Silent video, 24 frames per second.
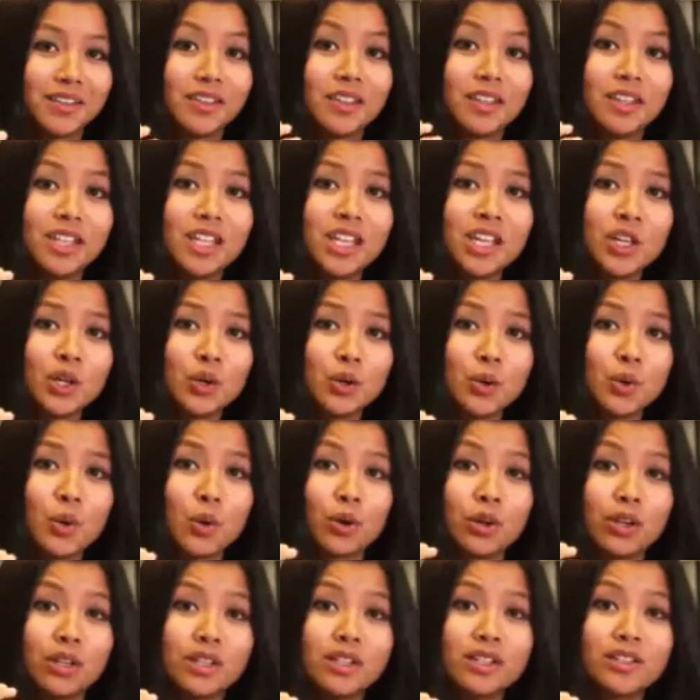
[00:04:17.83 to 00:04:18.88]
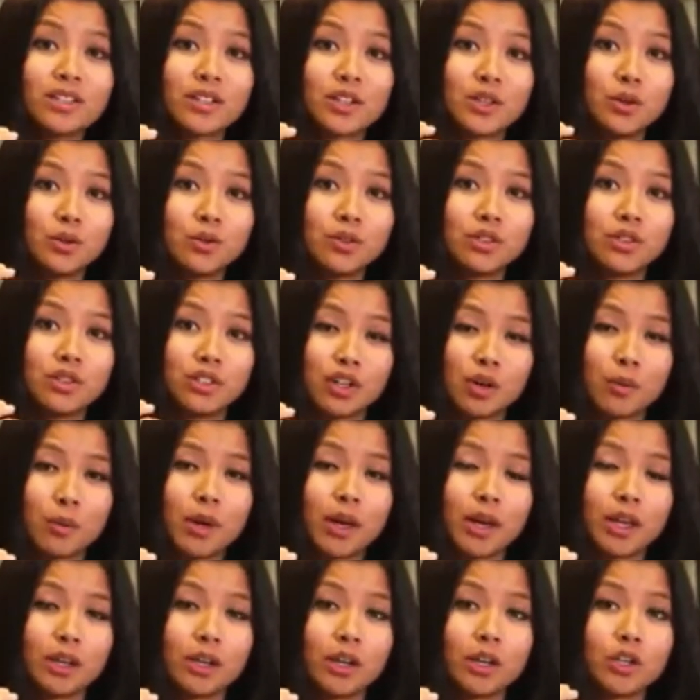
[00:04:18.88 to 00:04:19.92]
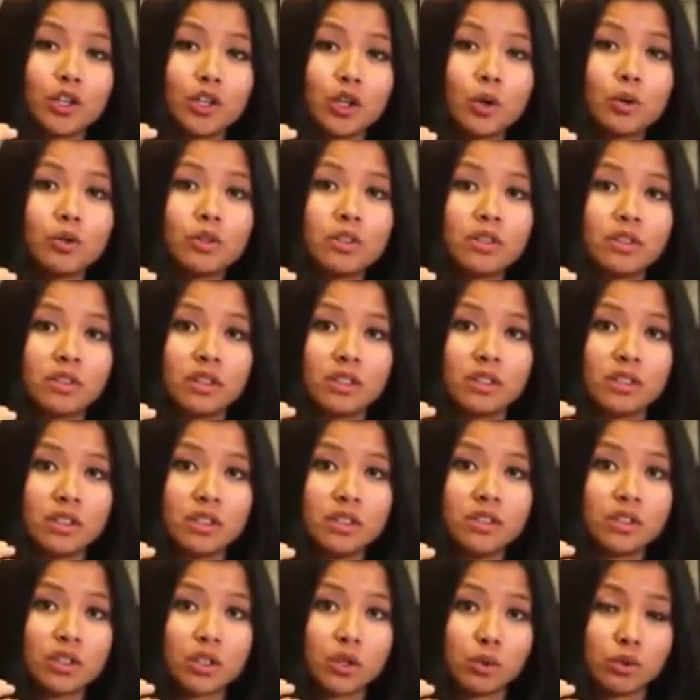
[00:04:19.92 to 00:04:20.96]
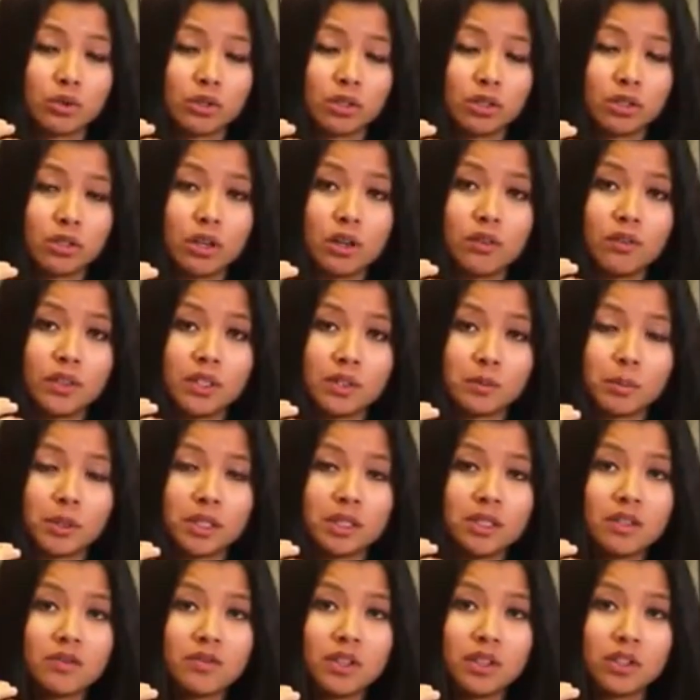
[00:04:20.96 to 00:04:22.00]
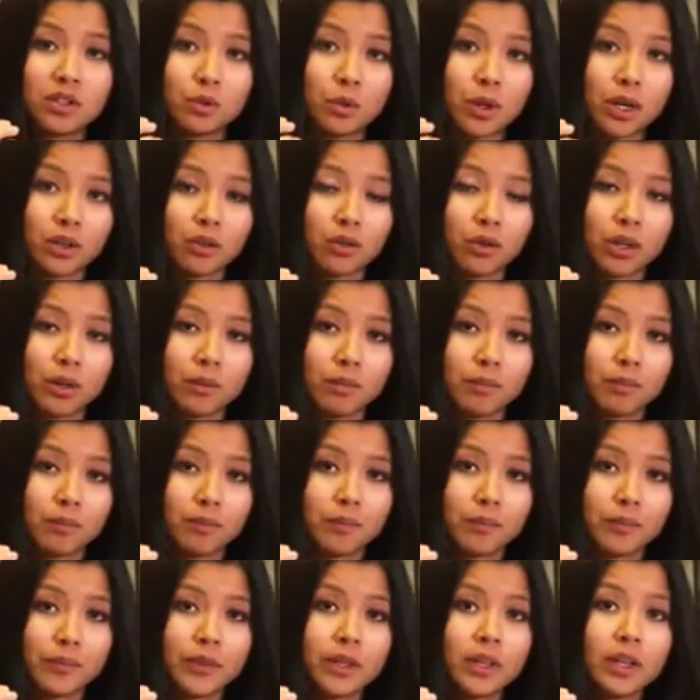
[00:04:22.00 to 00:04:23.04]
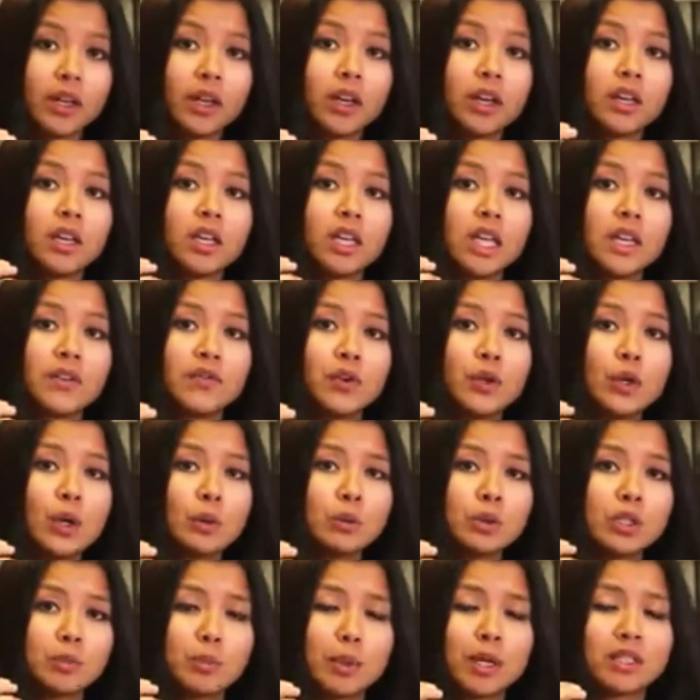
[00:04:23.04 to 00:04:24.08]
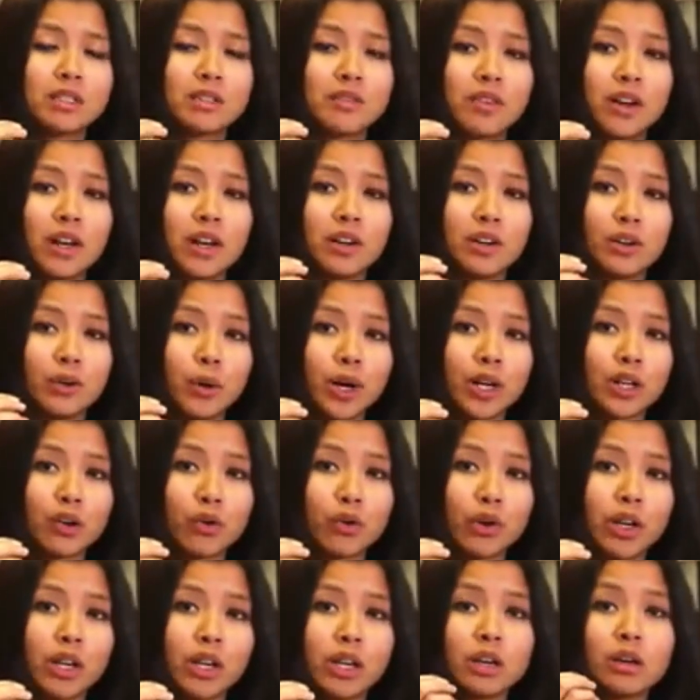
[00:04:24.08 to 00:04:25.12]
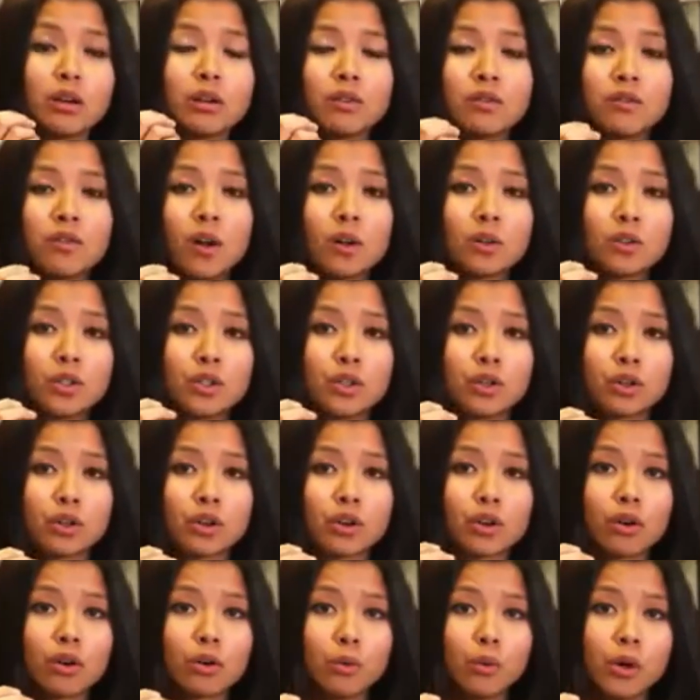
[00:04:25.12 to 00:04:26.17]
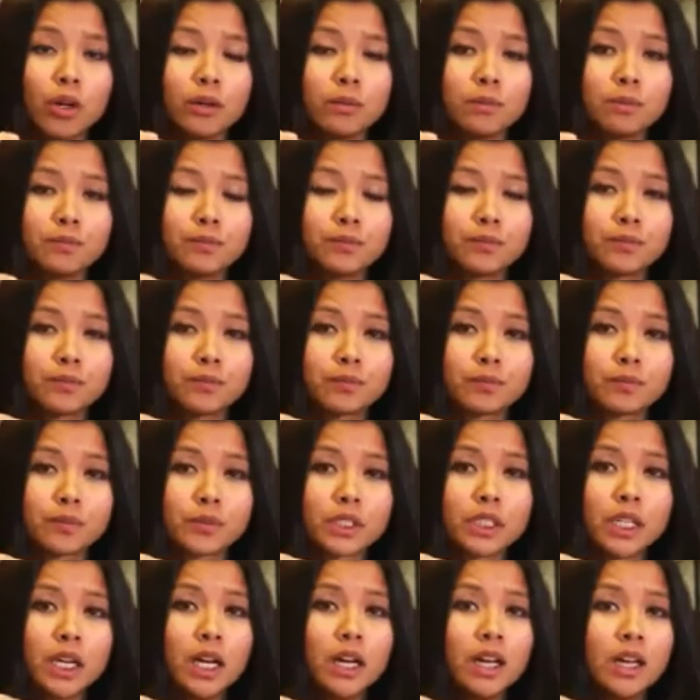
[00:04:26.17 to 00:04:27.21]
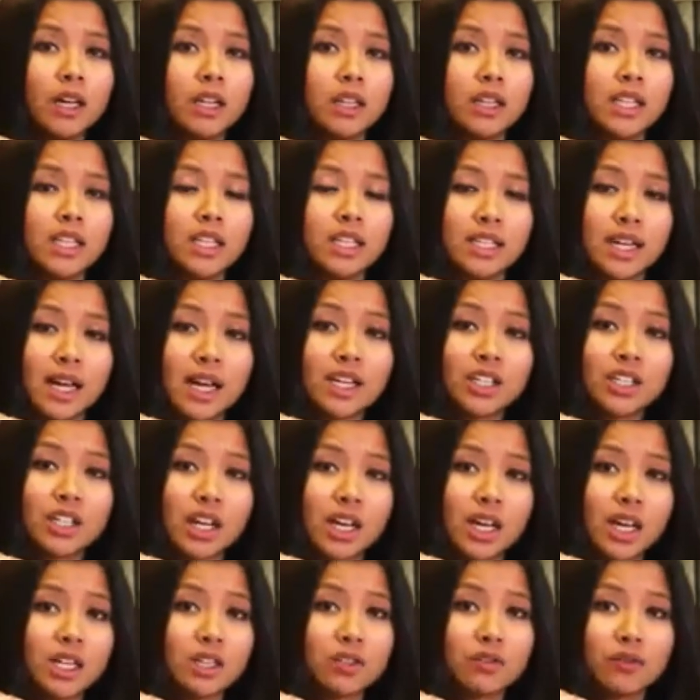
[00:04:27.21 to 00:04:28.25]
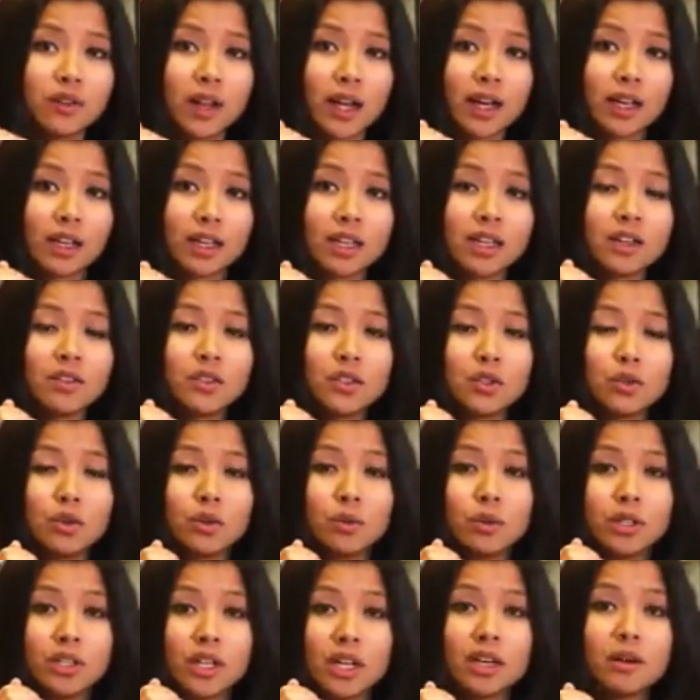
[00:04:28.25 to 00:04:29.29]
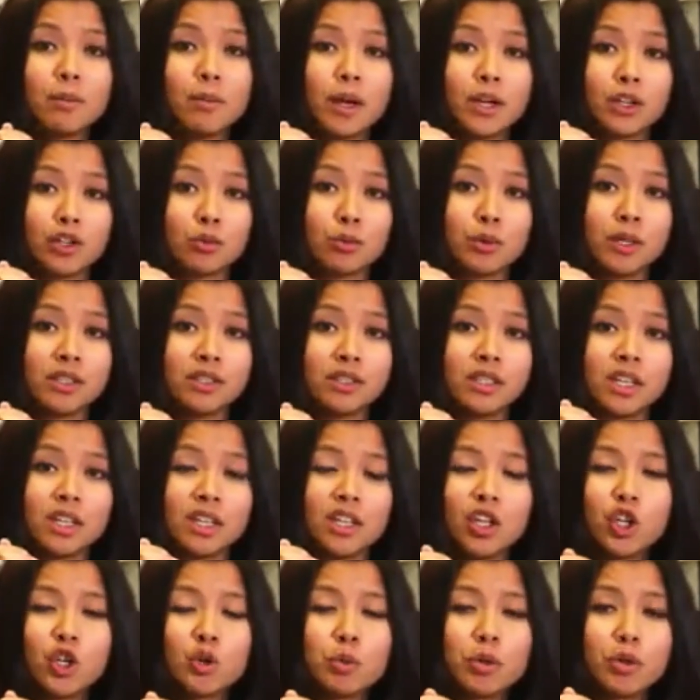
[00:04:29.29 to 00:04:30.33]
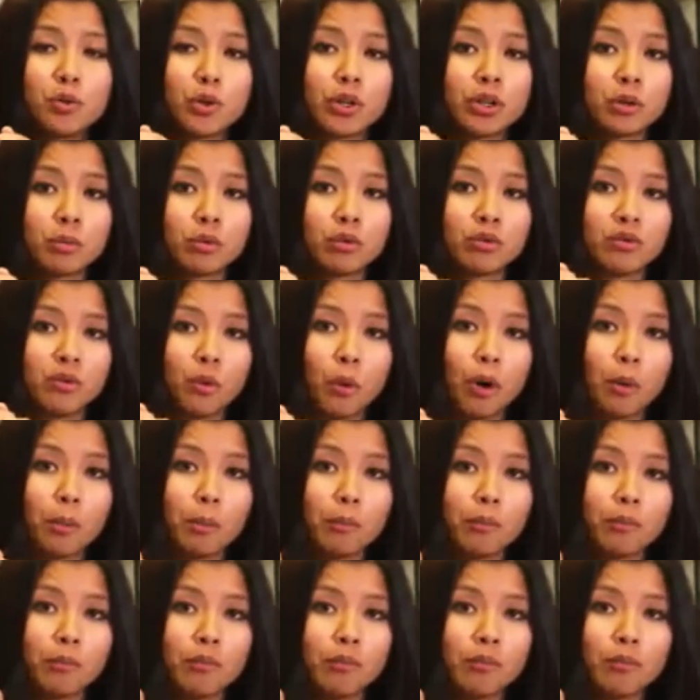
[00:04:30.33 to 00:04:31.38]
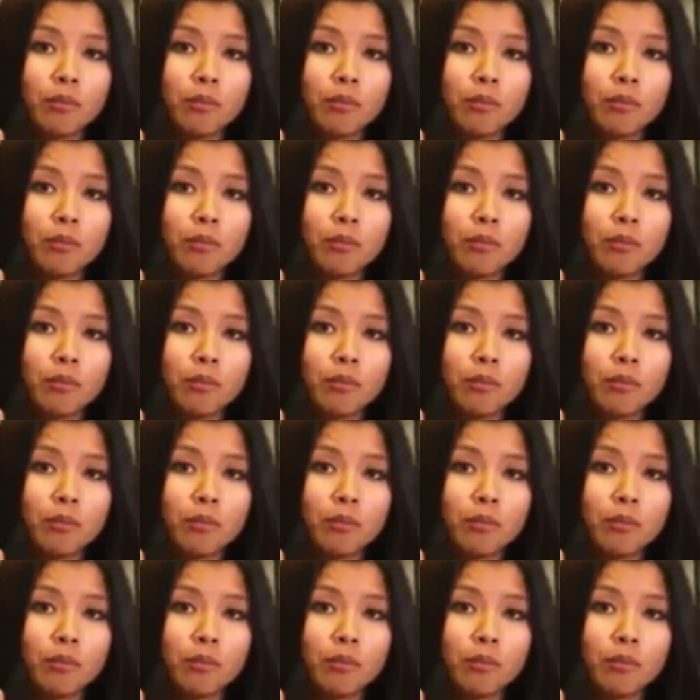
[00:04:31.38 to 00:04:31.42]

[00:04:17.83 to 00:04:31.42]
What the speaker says: The du or disk usage command shows us the disk usage of a specific directory. If you don't specify a directory, it'll default to your current one. The -h flag gives you the data measurements in human-readable form.